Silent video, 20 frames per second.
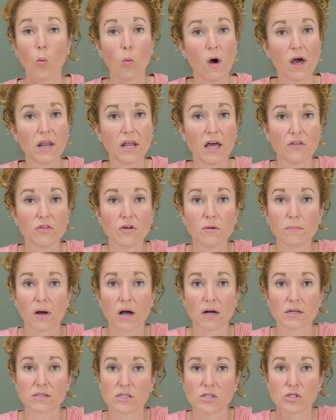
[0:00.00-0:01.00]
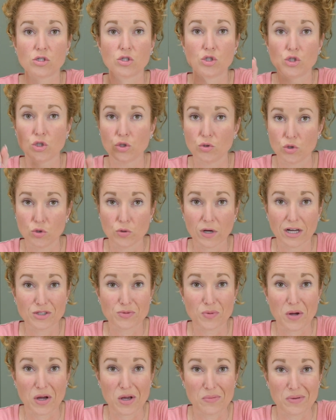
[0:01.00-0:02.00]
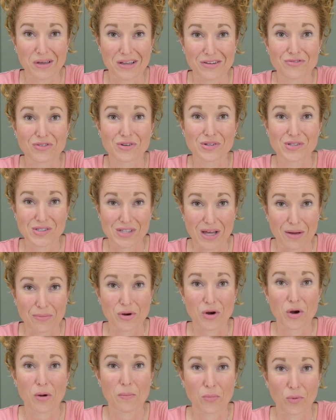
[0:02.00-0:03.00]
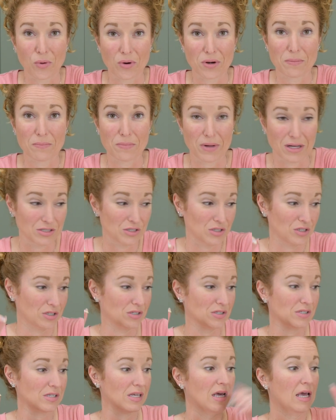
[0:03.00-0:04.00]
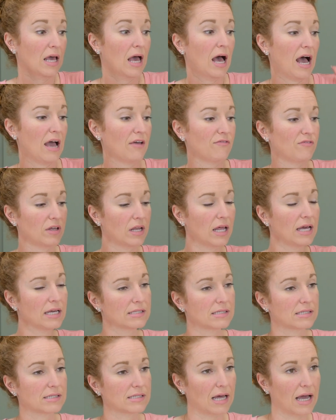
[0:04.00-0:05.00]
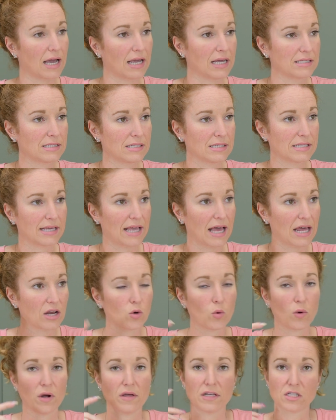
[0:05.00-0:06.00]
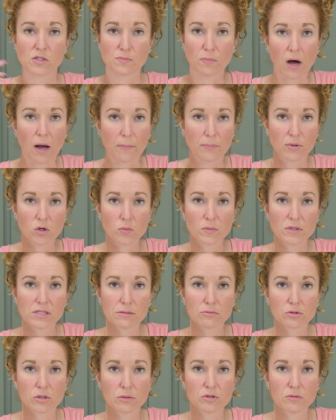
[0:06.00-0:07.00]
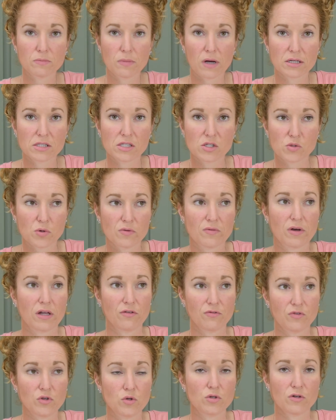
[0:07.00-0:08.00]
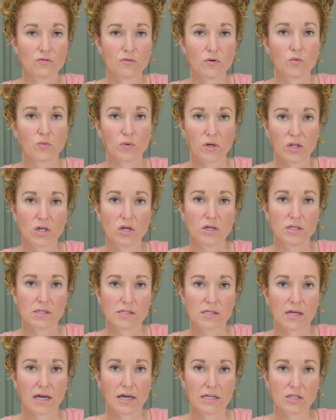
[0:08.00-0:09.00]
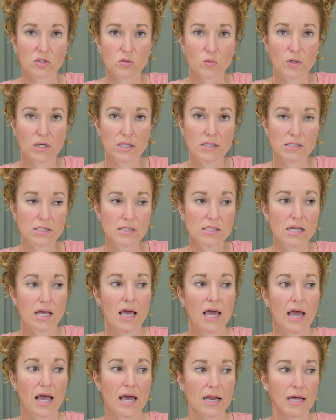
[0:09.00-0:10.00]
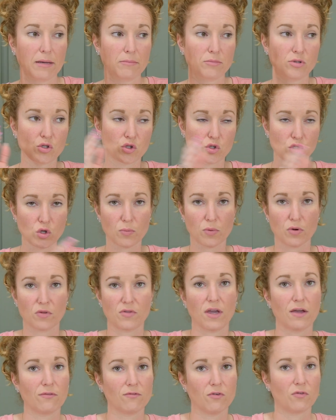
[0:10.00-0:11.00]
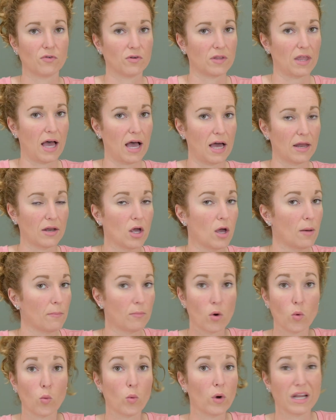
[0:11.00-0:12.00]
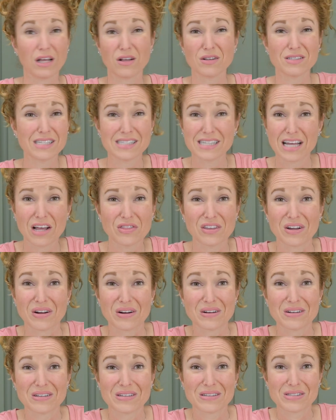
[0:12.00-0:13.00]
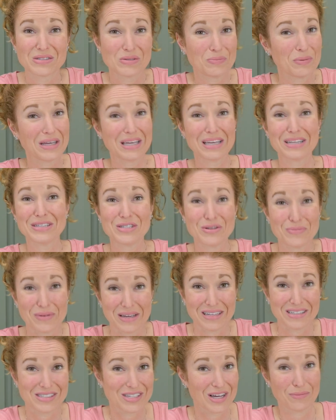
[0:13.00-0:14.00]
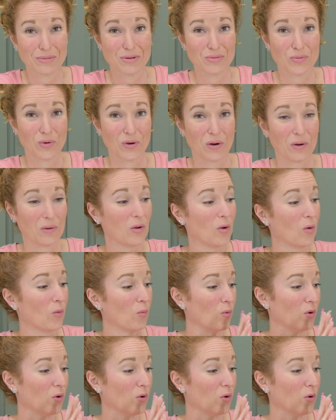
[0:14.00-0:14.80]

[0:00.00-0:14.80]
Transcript: What other boxes do you guys recommend for summer boredom busters? I feel like science is a category that's popular with subscription boxes. We've got a few different really good science ones, and I'm super thankful for that. But what else is out there? Speak into me, tell me more.